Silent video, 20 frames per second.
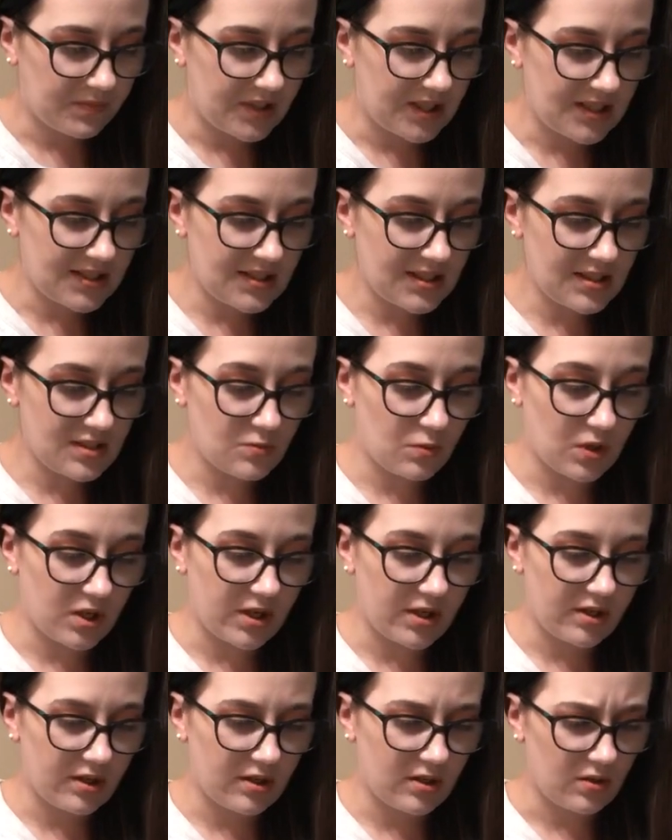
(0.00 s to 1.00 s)
This is
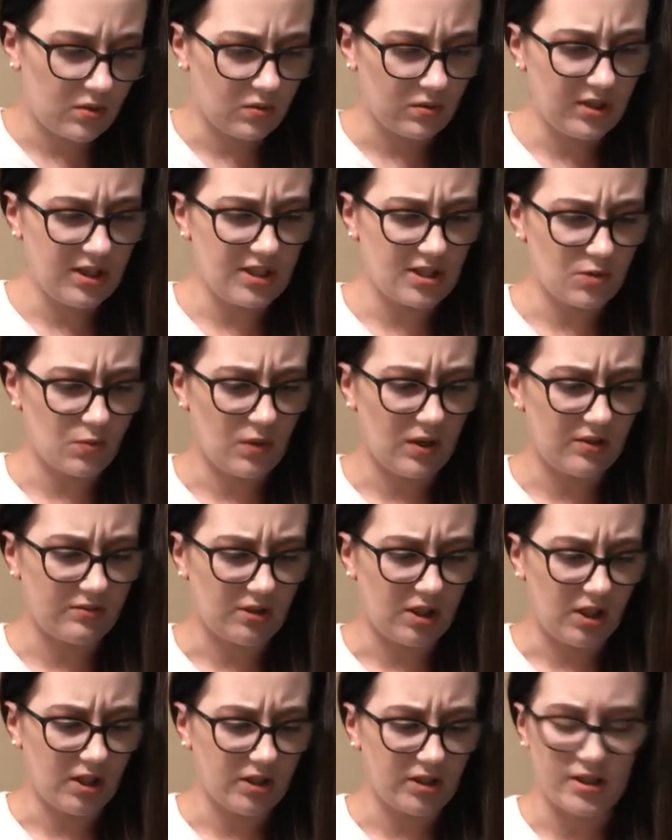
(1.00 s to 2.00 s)
worth only $12.
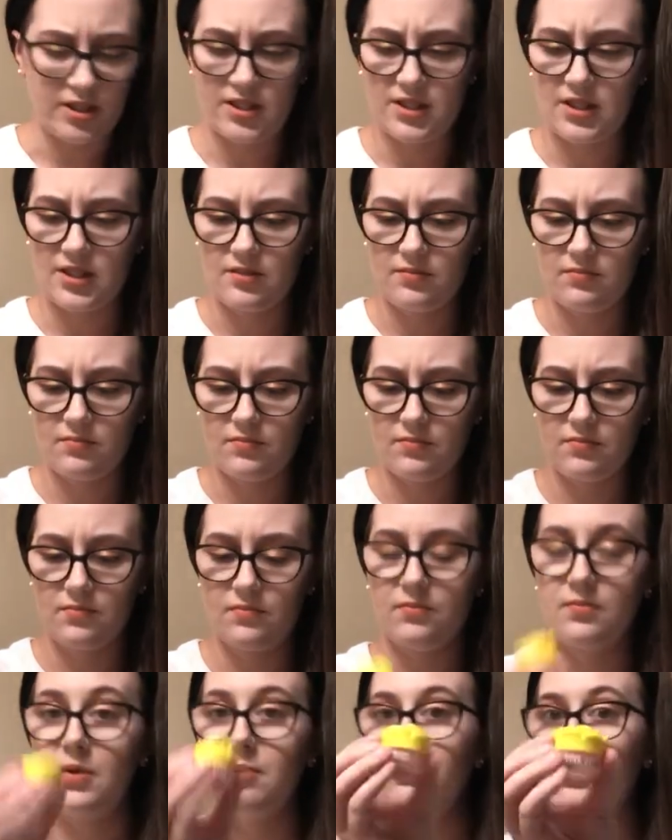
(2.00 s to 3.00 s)

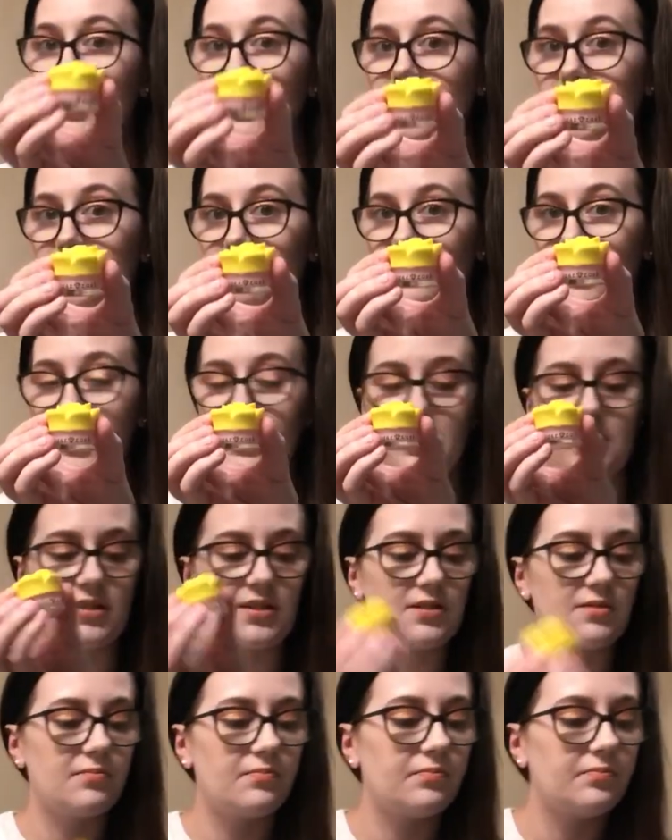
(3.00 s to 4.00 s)
I'm pretty
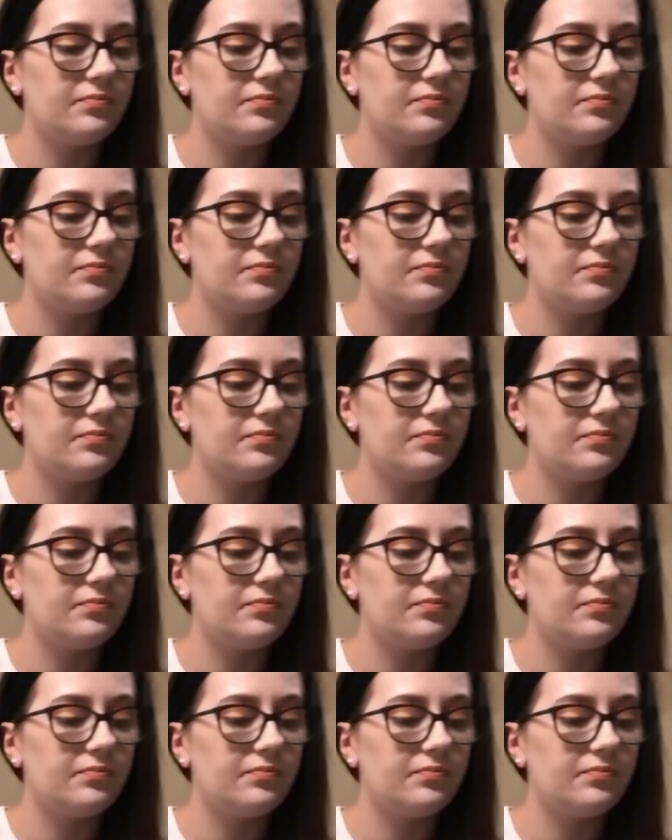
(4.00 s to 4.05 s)
surprised.